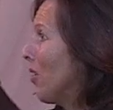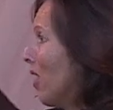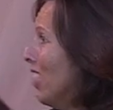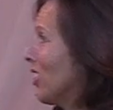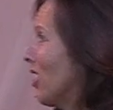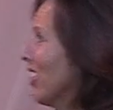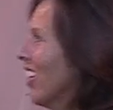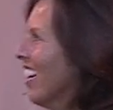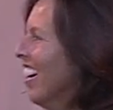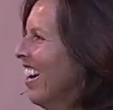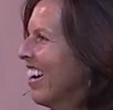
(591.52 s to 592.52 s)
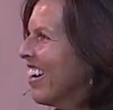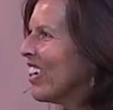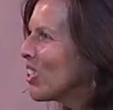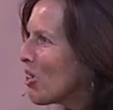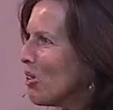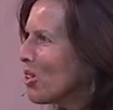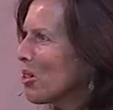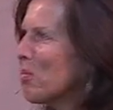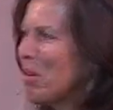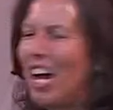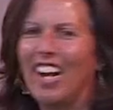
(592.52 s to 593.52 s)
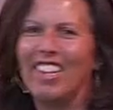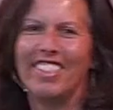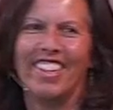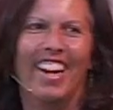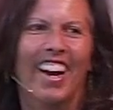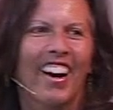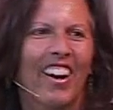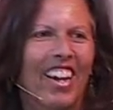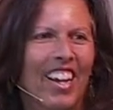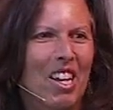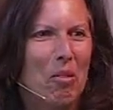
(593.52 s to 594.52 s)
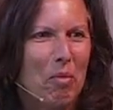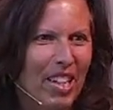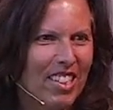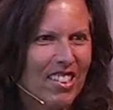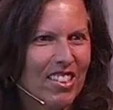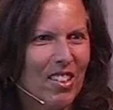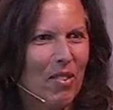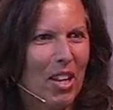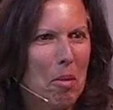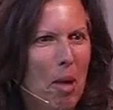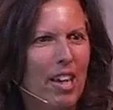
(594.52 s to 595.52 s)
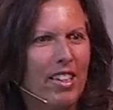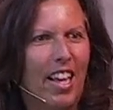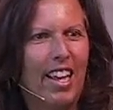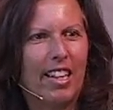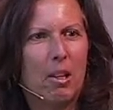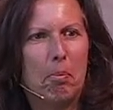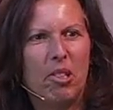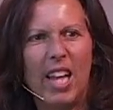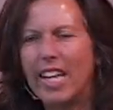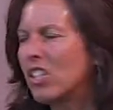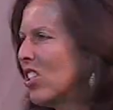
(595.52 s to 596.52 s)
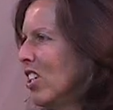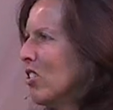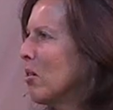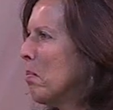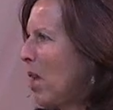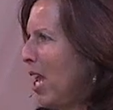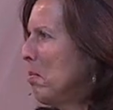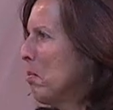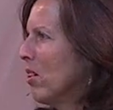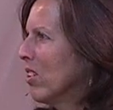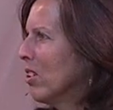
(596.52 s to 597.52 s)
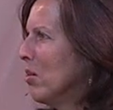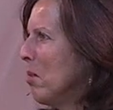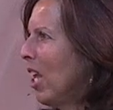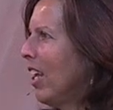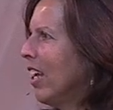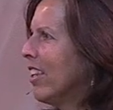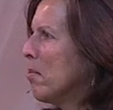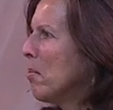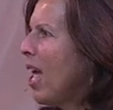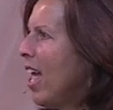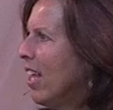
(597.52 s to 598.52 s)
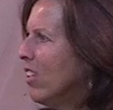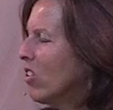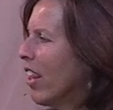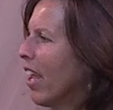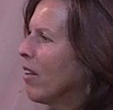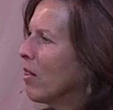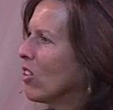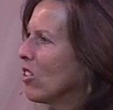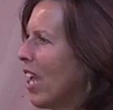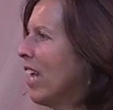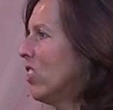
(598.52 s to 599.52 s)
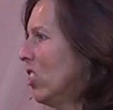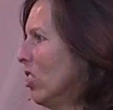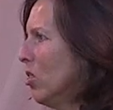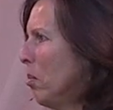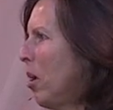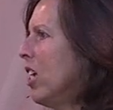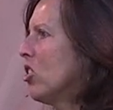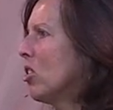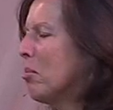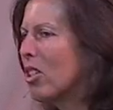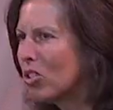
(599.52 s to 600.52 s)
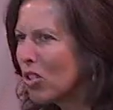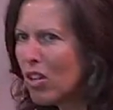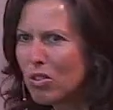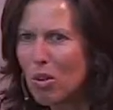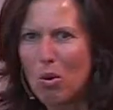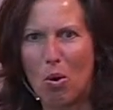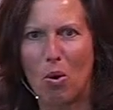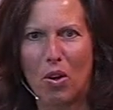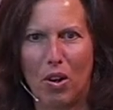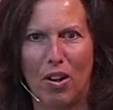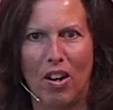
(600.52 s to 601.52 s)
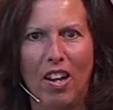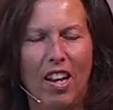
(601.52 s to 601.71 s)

Grace her her school supplies, you know because there's something about that, like the blank sheets of paper to me and the pens. Of the, there's anticipation, but there's also order.